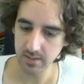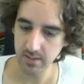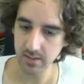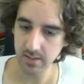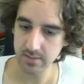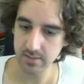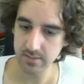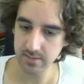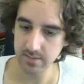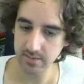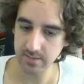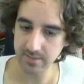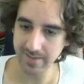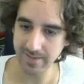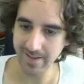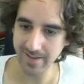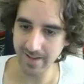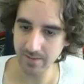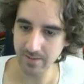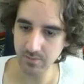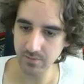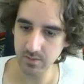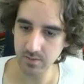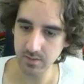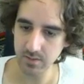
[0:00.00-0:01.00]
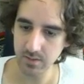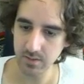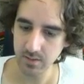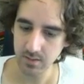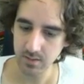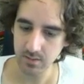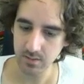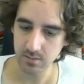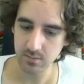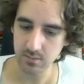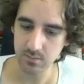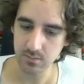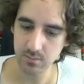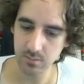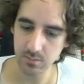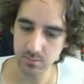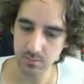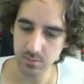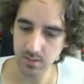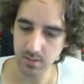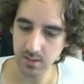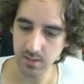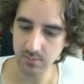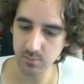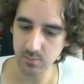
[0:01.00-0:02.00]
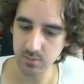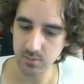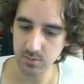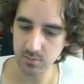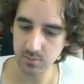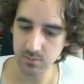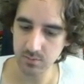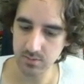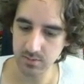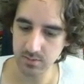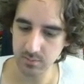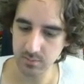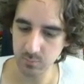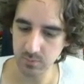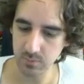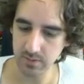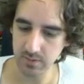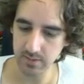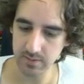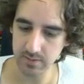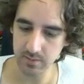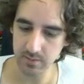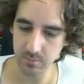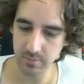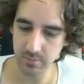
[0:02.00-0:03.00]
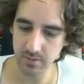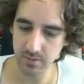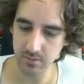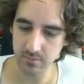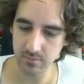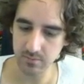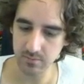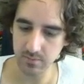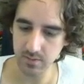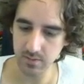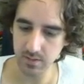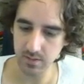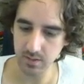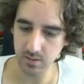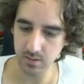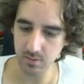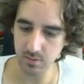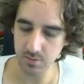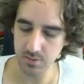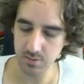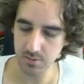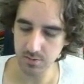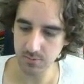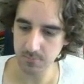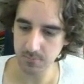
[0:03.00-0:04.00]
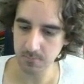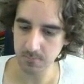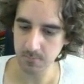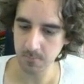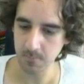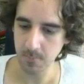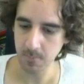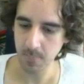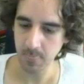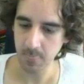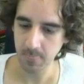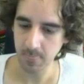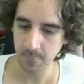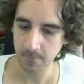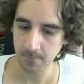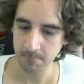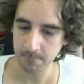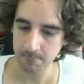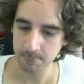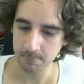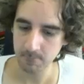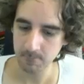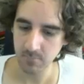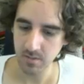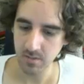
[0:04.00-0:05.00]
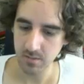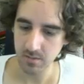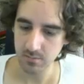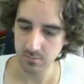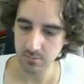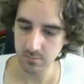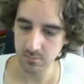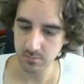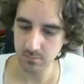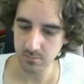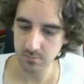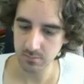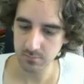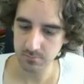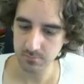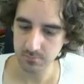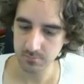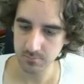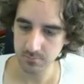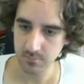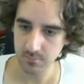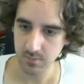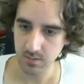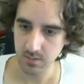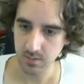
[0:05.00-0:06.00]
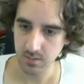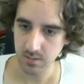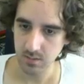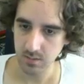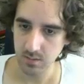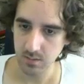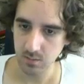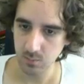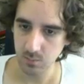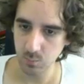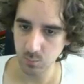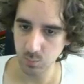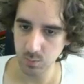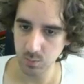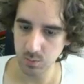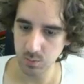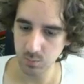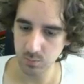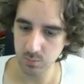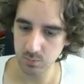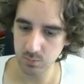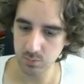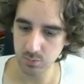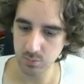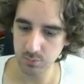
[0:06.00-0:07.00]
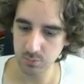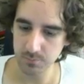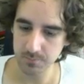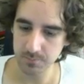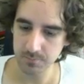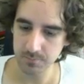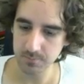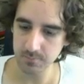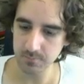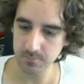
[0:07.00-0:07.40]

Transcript: it's a little heavy, so I would use it with a little bit of caution. So what you would do